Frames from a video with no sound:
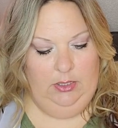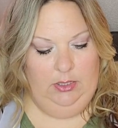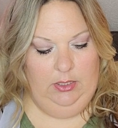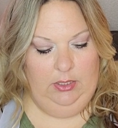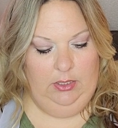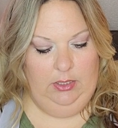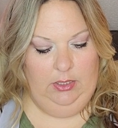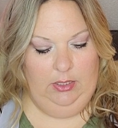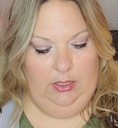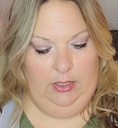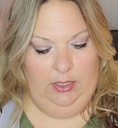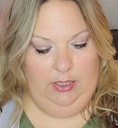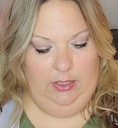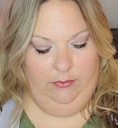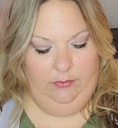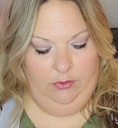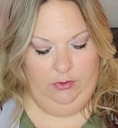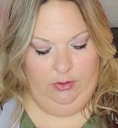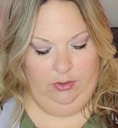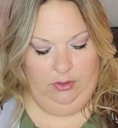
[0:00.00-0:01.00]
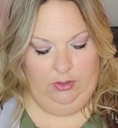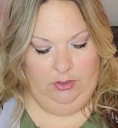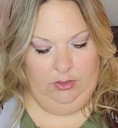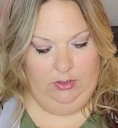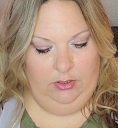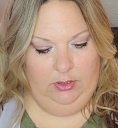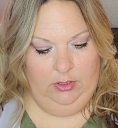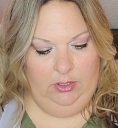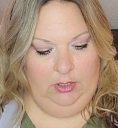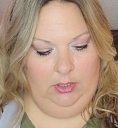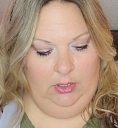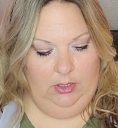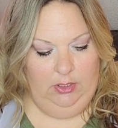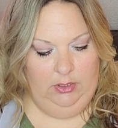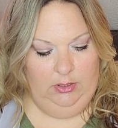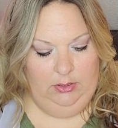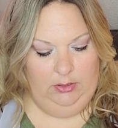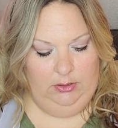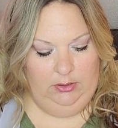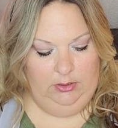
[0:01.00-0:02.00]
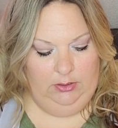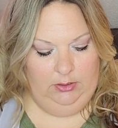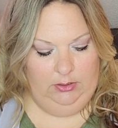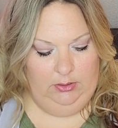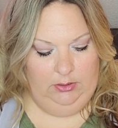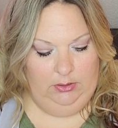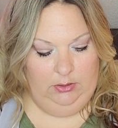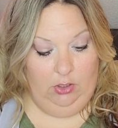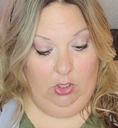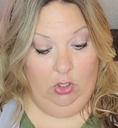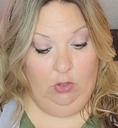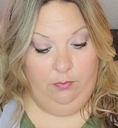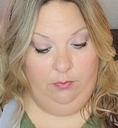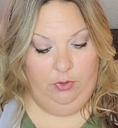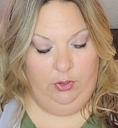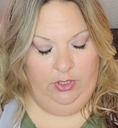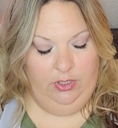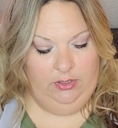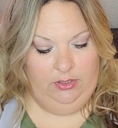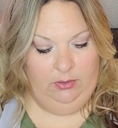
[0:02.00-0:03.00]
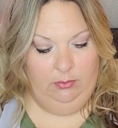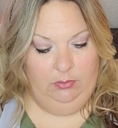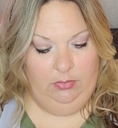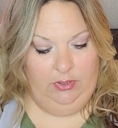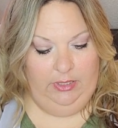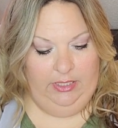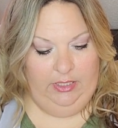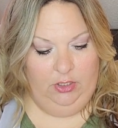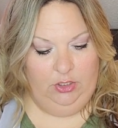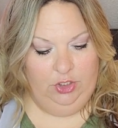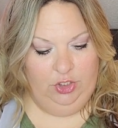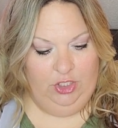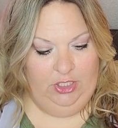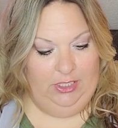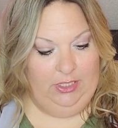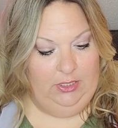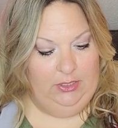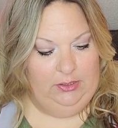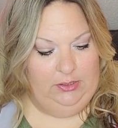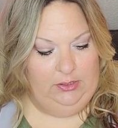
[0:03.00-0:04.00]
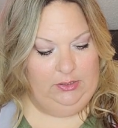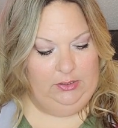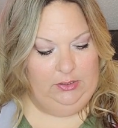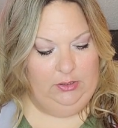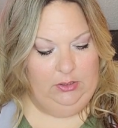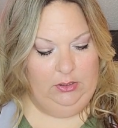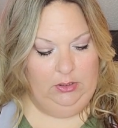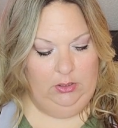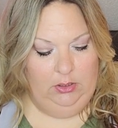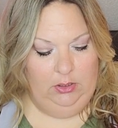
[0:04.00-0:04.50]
And then after the dots, oh, you get some blank sheets.